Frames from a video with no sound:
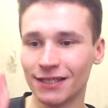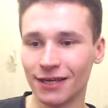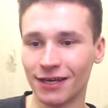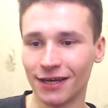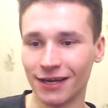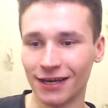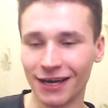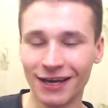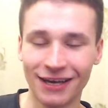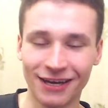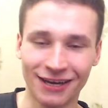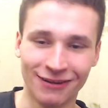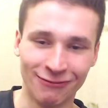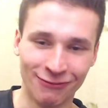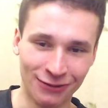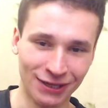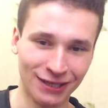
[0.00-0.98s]

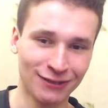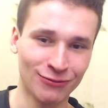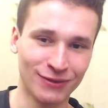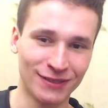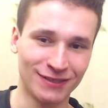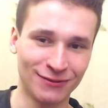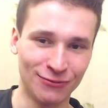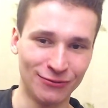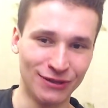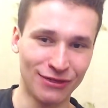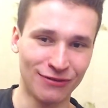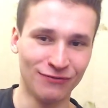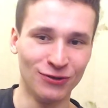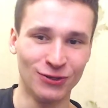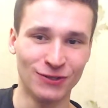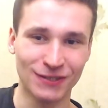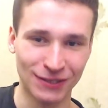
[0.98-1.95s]
it was with
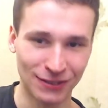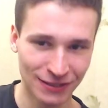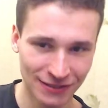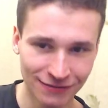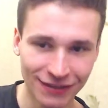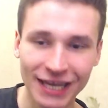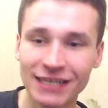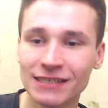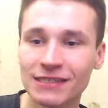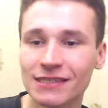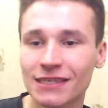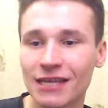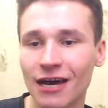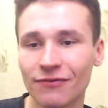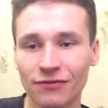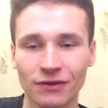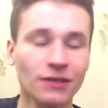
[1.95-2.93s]
views, it's flex and
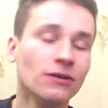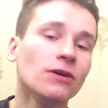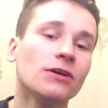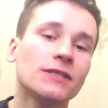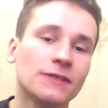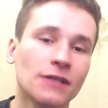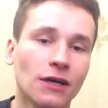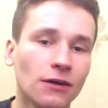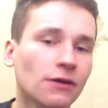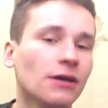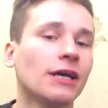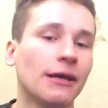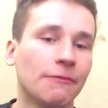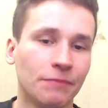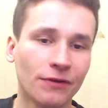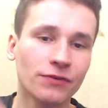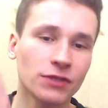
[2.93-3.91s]
stuff,
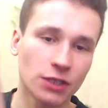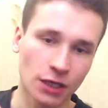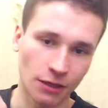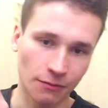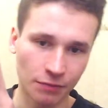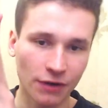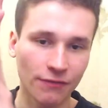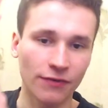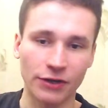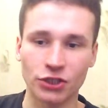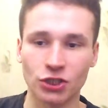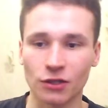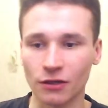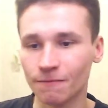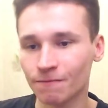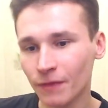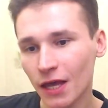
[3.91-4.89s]
okay, prof
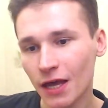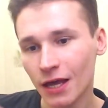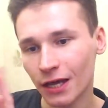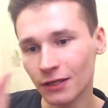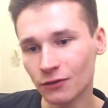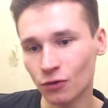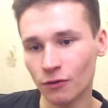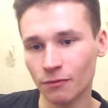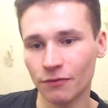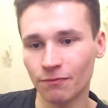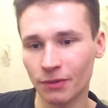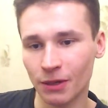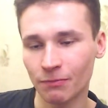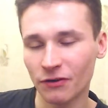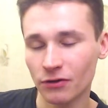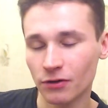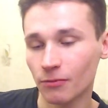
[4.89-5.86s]
professional. It will be
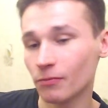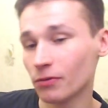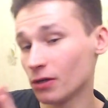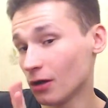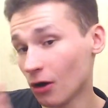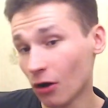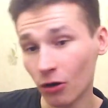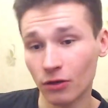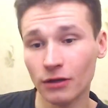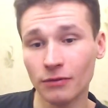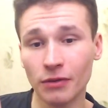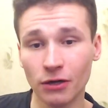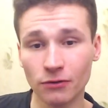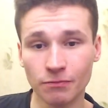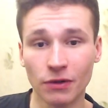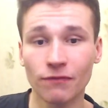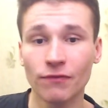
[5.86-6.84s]
all
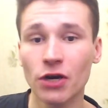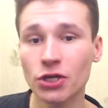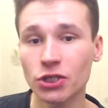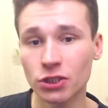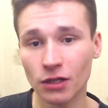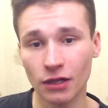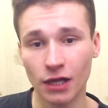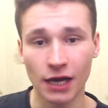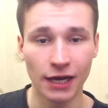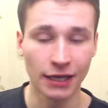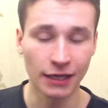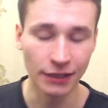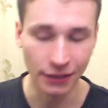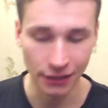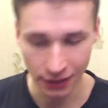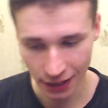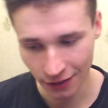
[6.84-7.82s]
about professional. I
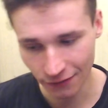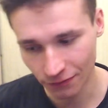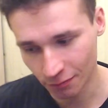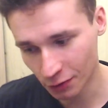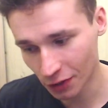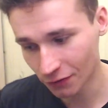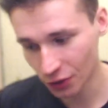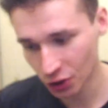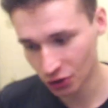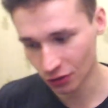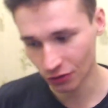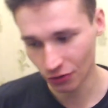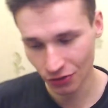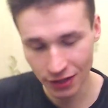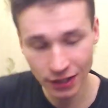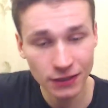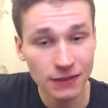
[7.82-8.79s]
have professional
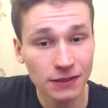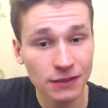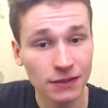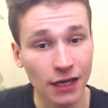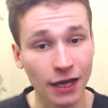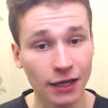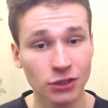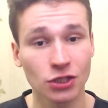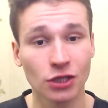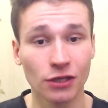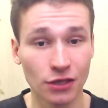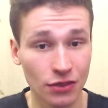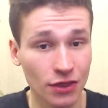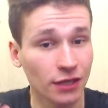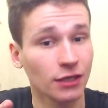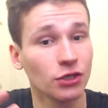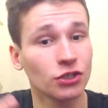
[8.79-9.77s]
things actually
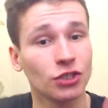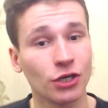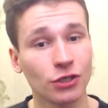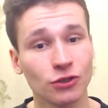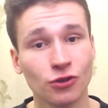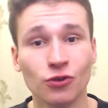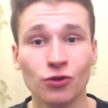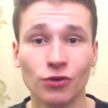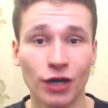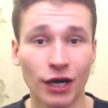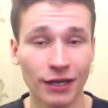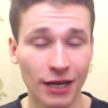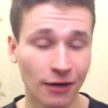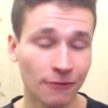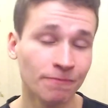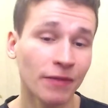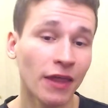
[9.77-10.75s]
that I shared to you right now.